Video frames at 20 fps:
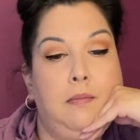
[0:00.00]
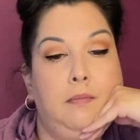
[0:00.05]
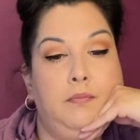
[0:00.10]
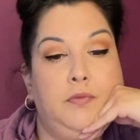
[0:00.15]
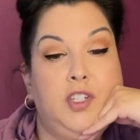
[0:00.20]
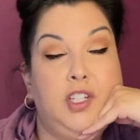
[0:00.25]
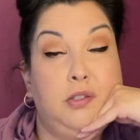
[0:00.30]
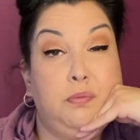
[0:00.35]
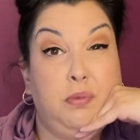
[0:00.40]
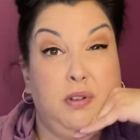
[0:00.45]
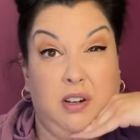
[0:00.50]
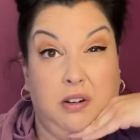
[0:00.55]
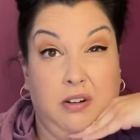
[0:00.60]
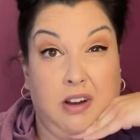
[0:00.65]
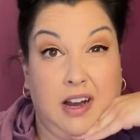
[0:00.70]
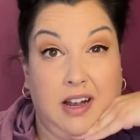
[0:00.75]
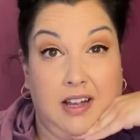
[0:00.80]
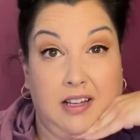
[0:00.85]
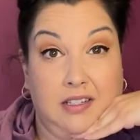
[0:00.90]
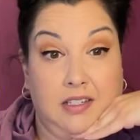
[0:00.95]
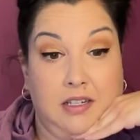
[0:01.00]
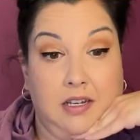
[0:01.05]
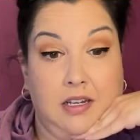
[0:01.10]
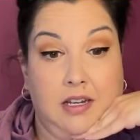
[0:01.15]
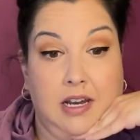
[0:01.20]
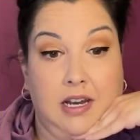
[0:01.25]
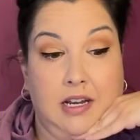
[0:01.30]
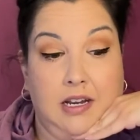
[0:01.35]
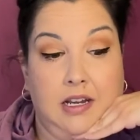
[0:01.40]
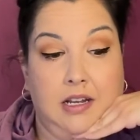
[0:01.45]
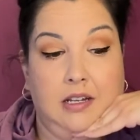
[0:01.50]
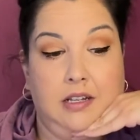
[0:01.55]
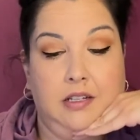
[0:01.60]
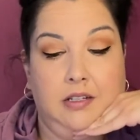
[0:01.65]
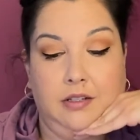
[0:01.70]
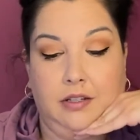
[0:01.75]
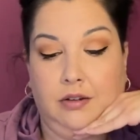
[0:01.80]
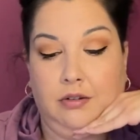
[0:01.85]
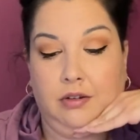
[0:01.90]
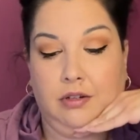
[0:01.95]
just procrastinating, because
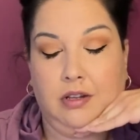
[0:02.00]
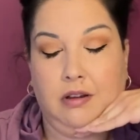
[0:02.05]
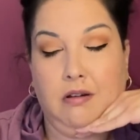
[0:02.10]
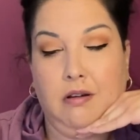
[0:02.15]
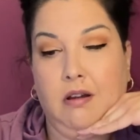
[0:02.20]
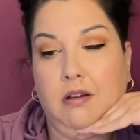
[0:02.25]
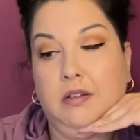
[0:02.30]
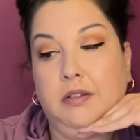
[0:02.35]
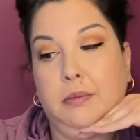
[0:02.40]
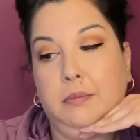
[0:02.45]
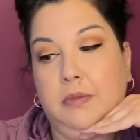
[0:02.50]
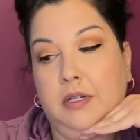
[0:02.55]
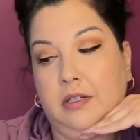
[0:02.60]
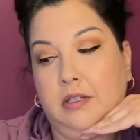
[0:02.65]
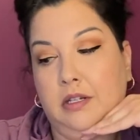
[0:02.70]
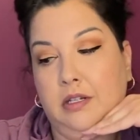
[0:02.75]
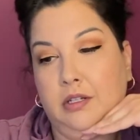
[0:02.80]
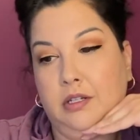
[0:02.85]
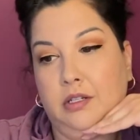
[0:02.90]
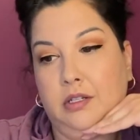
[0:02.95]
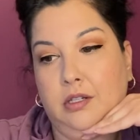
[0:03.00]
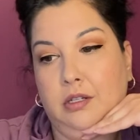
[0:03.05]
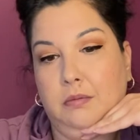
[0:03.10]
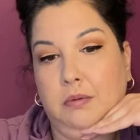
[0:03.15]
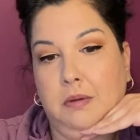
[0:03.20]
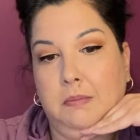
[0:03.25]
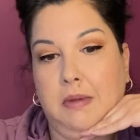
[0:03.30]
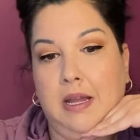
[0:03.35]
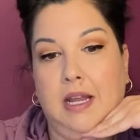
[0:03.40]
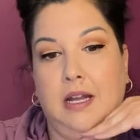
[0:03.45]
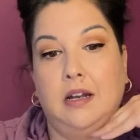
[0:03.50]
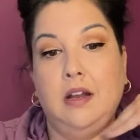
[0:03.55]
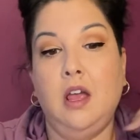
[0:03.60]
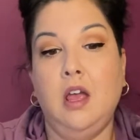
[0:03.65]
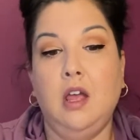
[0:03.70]
there are some decisions to be made.